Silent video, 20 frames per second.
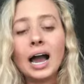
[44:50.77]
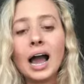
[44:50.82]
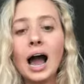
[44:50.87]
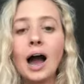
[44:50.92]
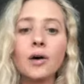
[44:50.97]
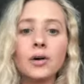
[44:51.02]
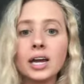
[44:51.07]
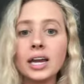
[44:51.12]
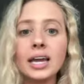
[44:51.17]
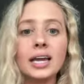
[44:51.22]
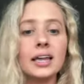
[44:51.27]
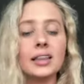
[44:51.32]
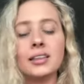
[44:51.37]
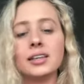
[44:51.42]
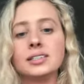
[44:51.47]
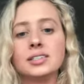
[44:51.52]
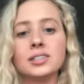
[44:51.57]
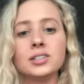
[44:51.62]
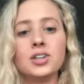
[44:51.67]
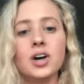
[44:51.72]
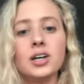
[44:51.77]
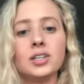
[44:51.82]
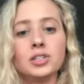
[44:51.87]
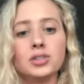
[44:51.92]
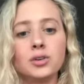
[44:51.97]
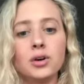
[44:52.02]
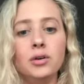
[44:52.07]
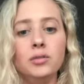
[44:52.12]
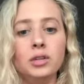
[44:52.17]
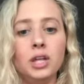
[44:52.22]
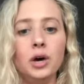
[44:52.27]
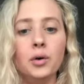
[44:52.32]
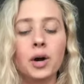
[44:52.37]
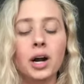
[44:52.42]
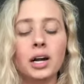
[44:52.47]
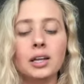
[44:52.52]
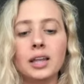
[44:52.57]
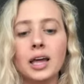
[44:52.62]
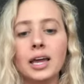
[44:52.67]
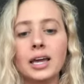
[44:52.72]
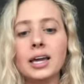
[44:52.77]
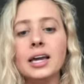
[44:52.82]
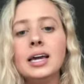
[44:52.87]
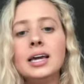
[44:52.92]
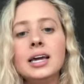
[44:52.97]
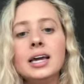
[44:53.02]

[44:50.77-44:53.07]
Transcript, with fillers: how can i get the testosterone lower like